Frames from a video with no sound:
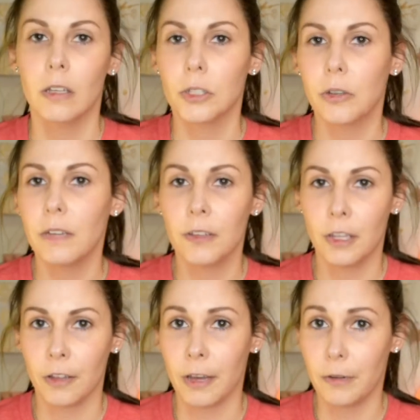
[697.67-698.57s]
So even
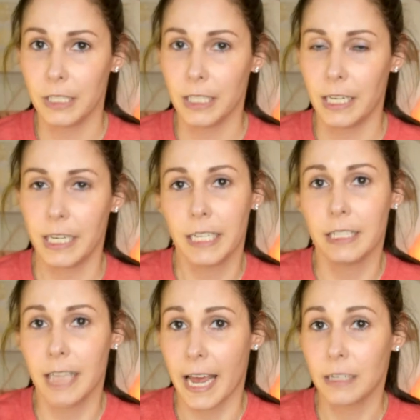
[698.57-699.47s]
though that wasn't an
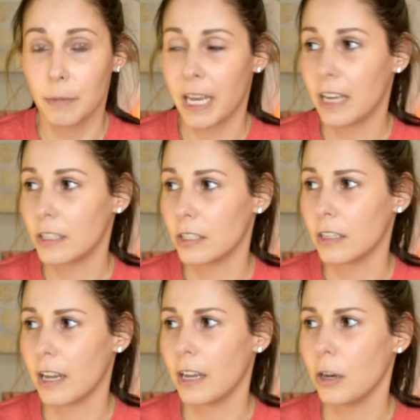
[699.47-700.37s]
exact match,
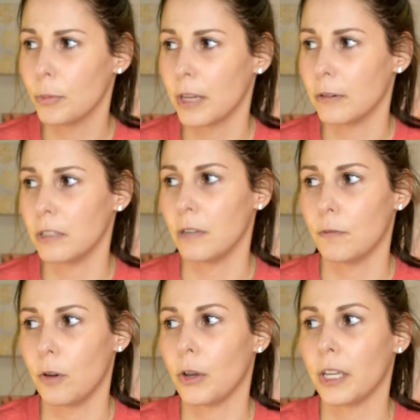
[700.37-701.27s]
and I hope that was in
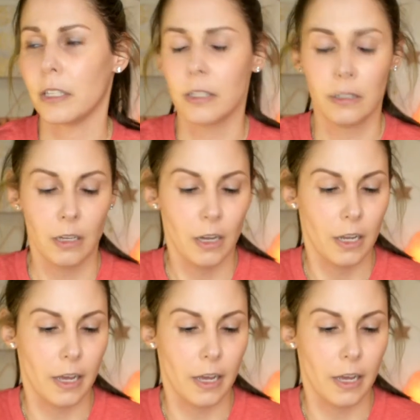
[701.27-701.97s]
focus,